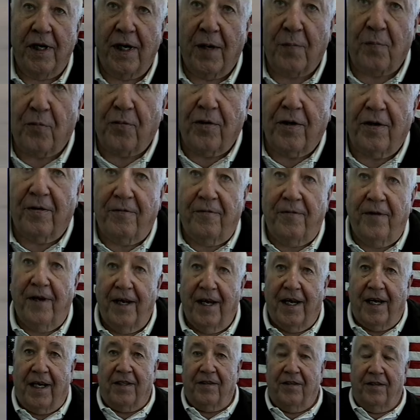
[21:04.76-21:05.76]
up real
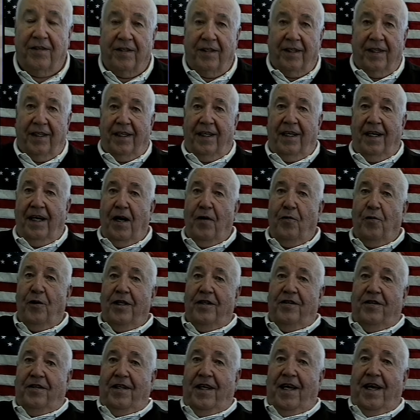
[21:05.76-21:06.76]
fast. And I
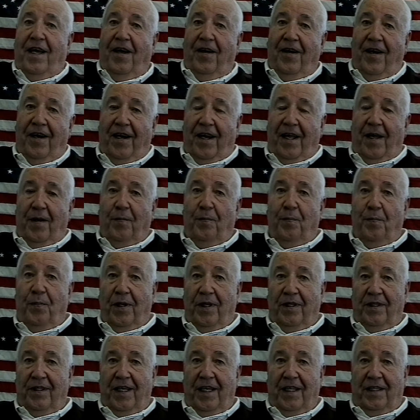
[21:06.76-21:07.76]
reached down and I
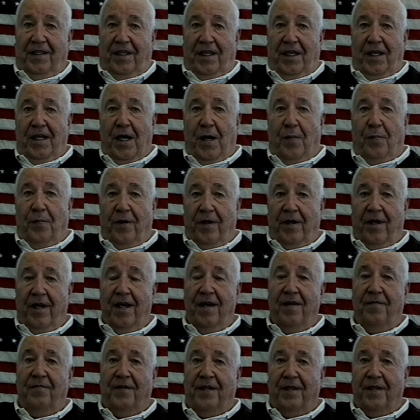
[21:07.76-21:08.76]
picked that thing up and
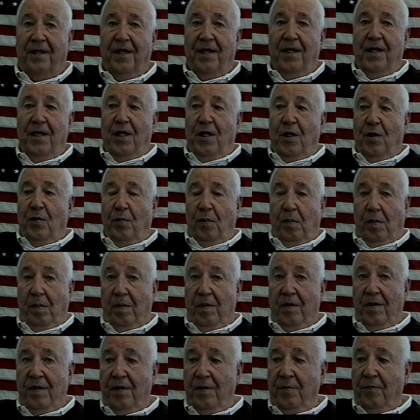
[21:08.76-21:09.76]
heaved it,
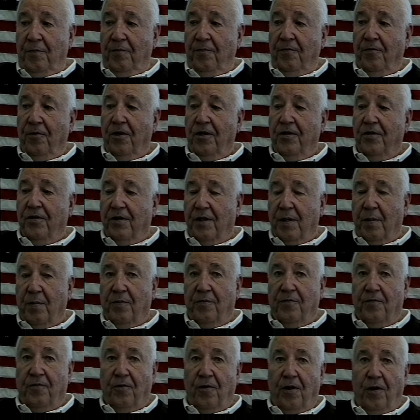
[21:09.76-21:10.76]
fortunately,
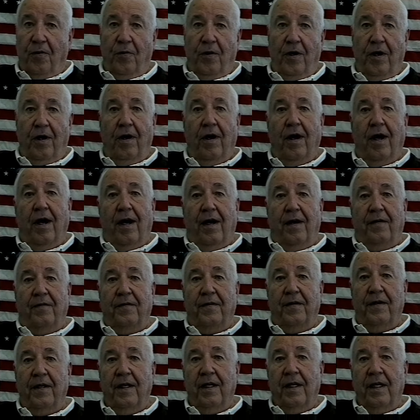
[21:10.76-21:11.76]
before it went off.
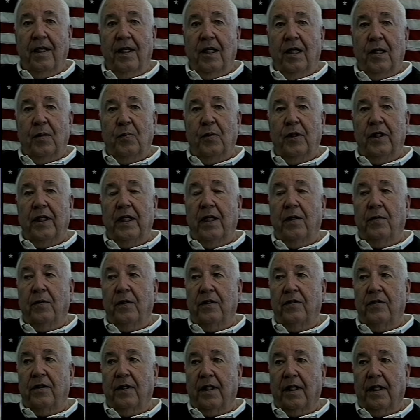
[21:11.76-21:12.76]
But that
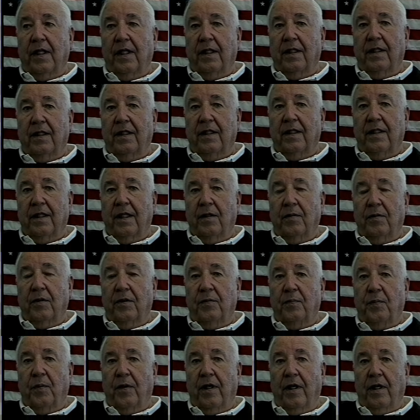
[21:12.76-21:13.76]
was uh, that was
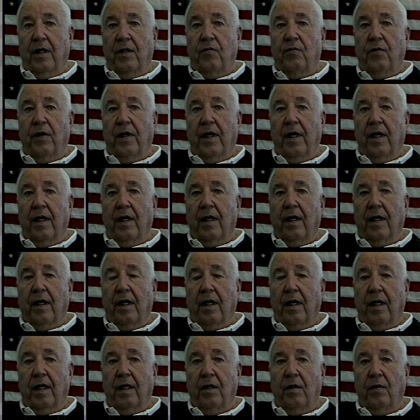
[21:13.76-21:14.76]
part of the training.
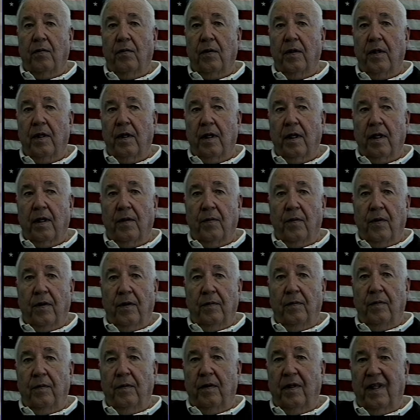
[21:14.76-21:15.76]
Uh, I know we uh,
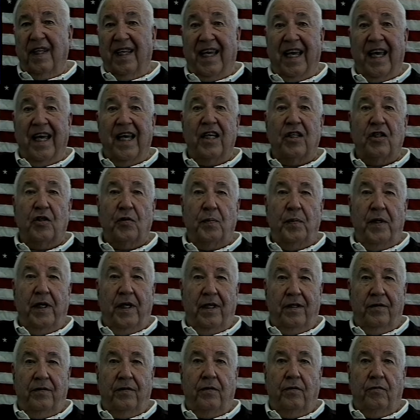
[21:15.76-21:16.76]
gas
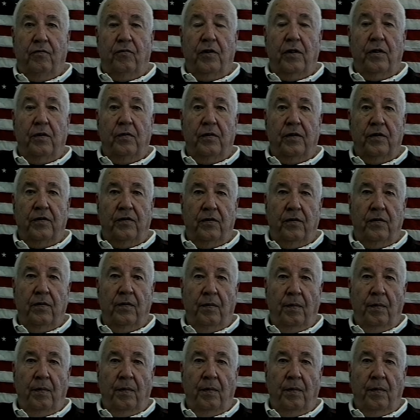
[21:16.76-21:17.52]
mask drill was